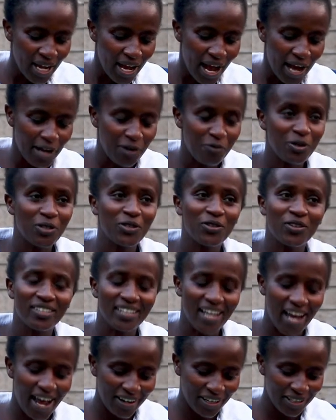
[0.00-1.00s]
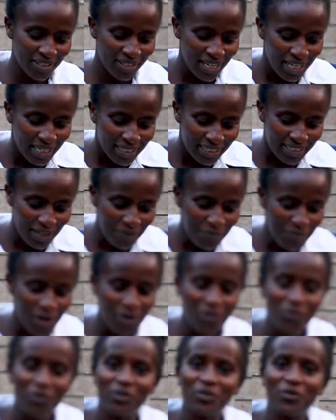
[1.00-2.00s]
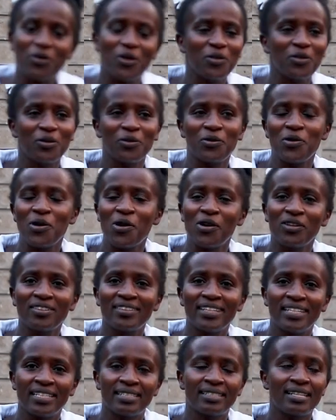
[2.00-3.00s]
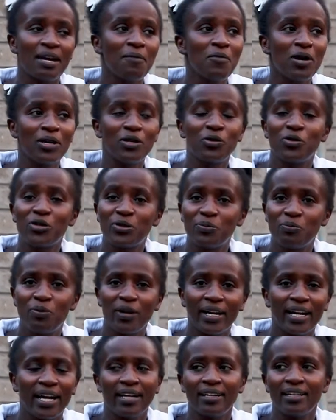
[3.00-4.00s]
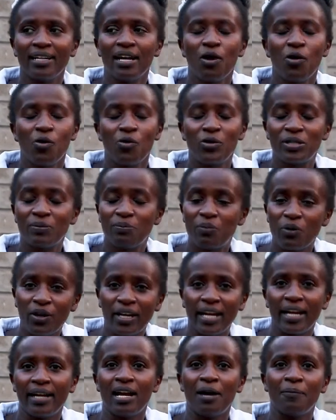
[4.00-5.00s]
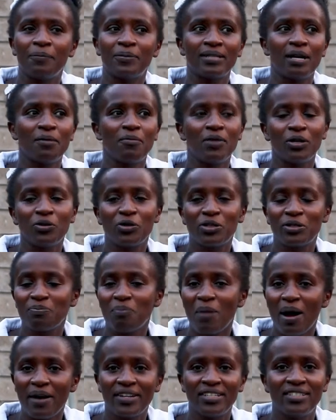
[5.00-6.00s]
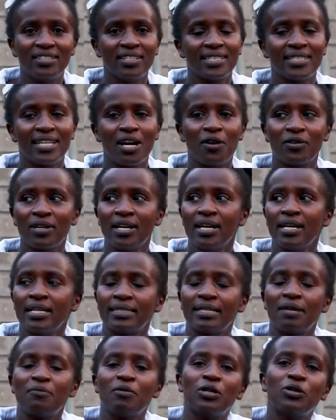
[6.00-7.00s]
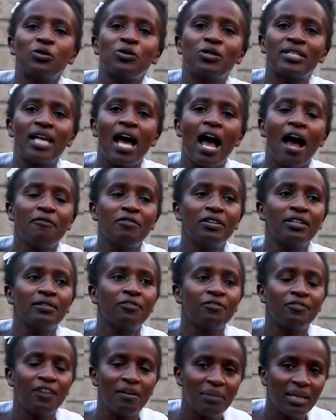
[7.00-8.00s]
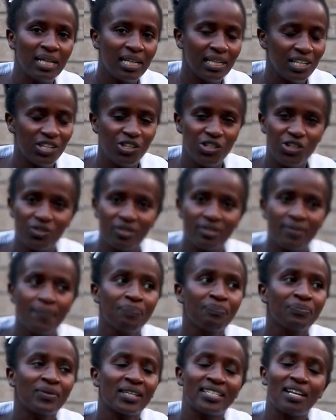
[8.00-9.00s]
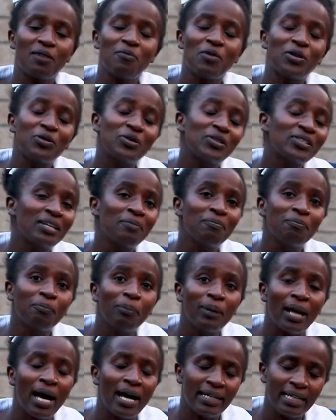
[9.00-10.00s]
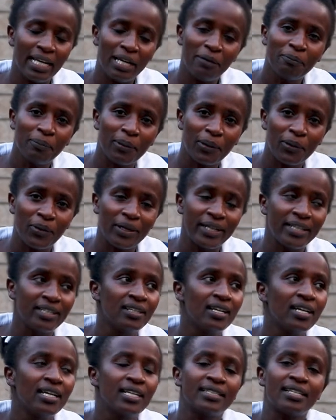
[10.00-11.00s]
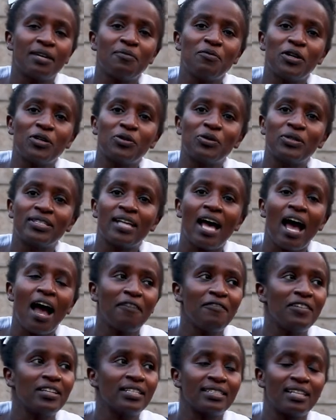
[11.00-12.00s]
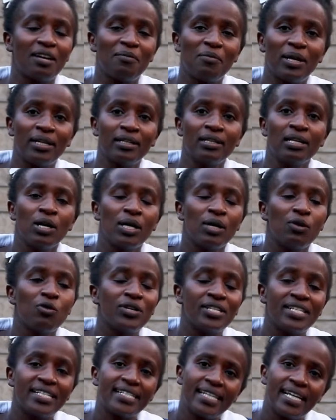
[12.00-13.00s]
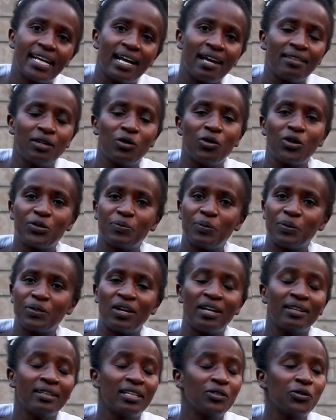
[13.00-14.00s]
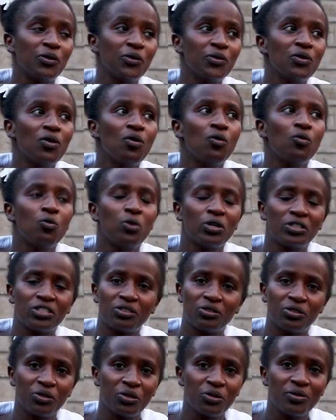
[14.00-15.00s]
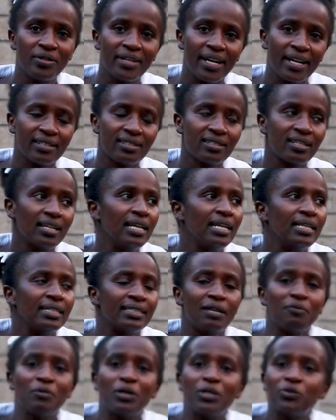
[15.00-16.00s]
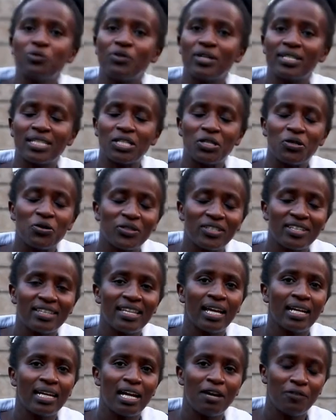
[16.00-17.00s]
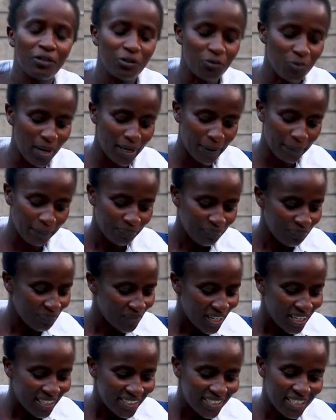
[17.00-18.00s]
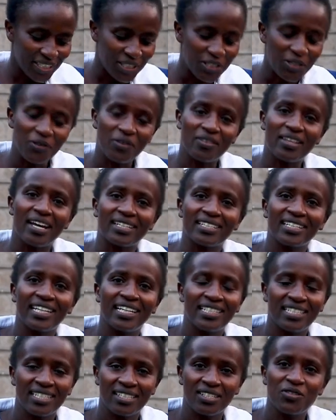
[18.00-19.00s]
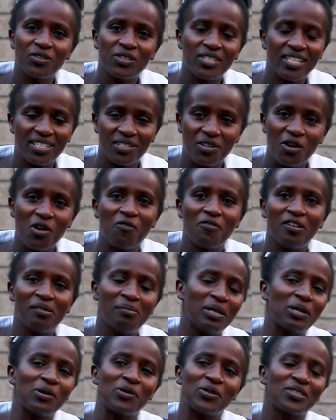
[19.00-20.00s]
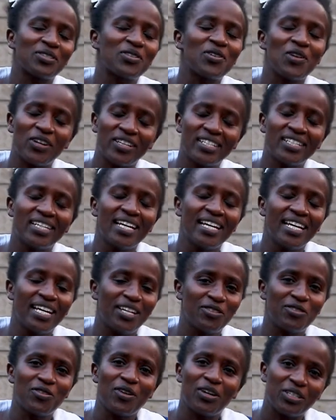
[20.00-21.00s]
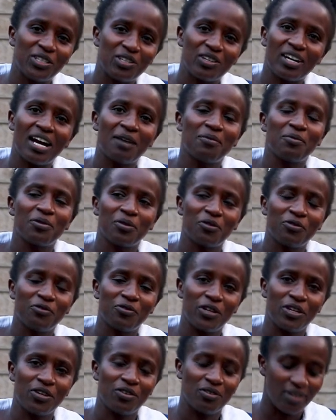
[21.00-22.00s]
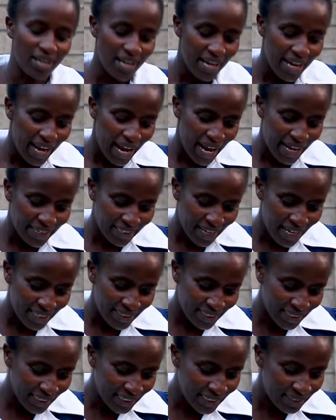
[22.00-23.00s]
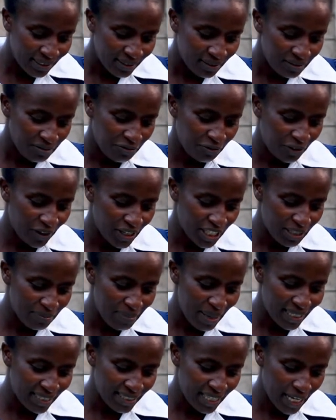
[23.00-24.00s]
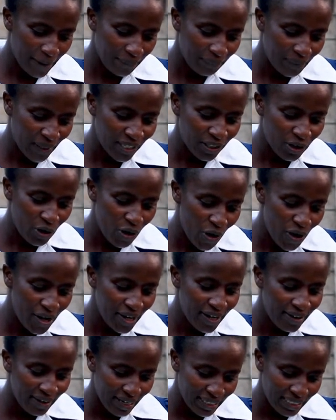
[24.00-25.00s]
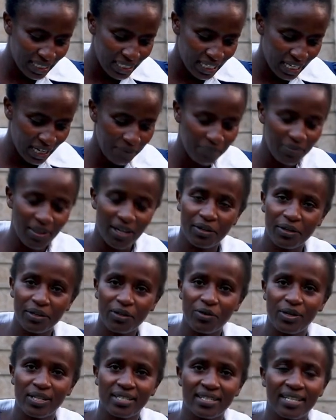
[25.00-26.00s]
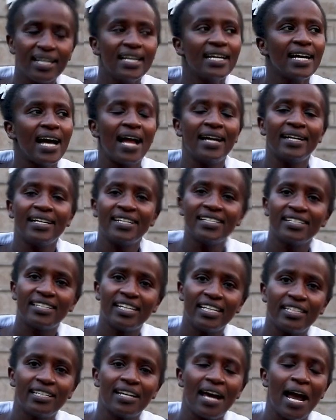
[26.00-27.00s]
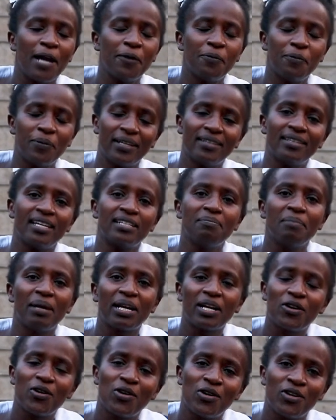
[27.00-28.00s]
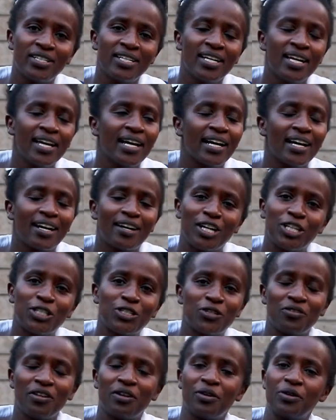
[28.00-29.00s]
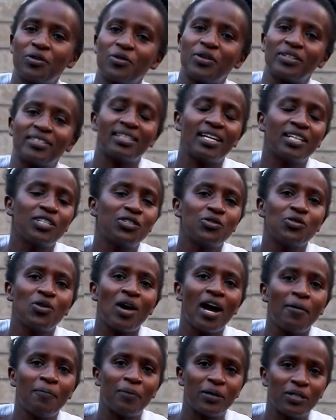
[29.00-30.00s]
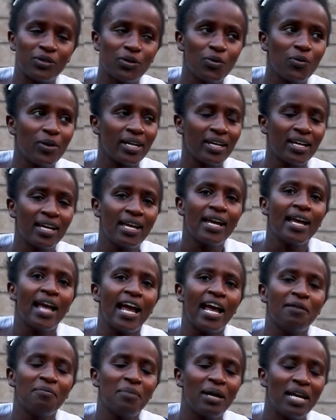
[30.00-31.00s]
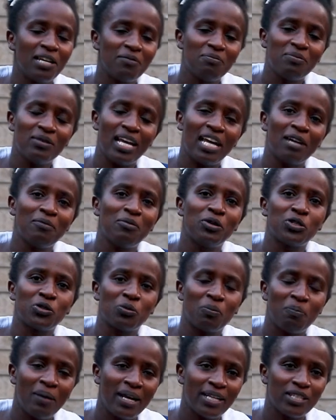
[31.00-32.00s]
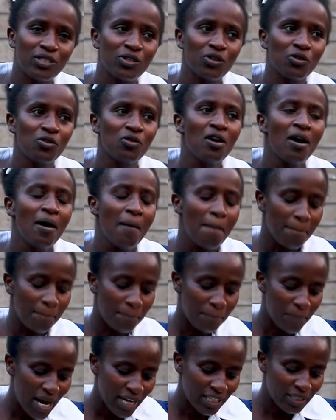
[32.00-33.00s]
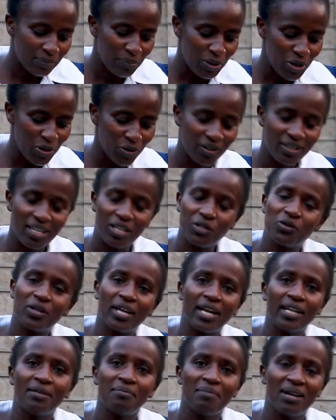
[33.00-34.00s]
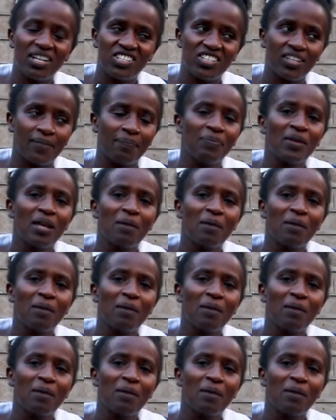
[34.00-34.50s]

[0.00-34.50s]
And I want to encourage someone who is going through all this, someone who is broken up, someone whose marriage is down, someone who is having family issues, someone who is unemployed, someone who is having someone who is sick at the hospital and they don't know what to do next, someone who has lost their loved one, just know that it is not yet over, because God is going to come through for you. And as he's finished by saying, and God granted him the request. And indeed, I pray that may God grant you the request that you are pursuing, and may he be able to bless you much beyond that you can imagine.